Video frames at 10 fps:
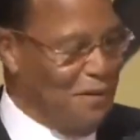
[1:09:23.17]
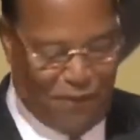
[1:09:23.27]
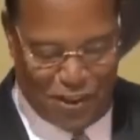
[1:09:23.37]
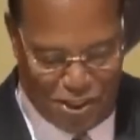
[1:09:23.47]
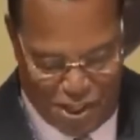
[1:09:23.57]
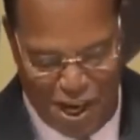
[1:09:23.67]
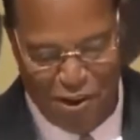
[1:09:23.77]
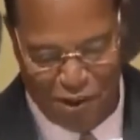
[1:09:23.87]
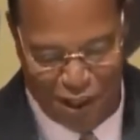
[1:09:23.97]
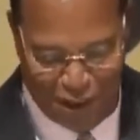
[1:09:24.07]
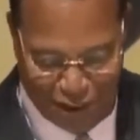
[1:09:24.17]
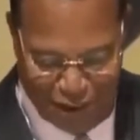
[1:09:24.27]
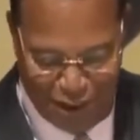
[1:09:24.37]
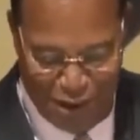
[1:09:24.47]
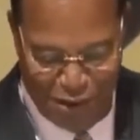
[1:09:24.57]
for cereal,
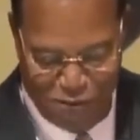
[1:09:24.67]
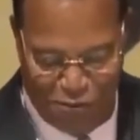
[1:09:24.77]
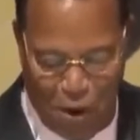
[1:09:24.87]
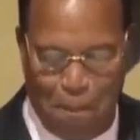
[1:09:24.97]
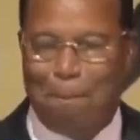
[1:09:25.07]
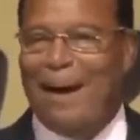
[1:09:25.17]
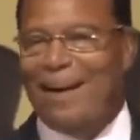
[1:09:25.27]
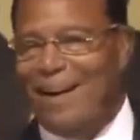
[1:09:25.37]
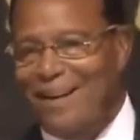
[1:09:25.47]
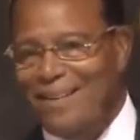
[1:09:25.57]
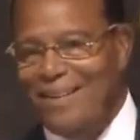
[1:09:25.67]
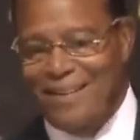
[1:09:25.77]
for butter,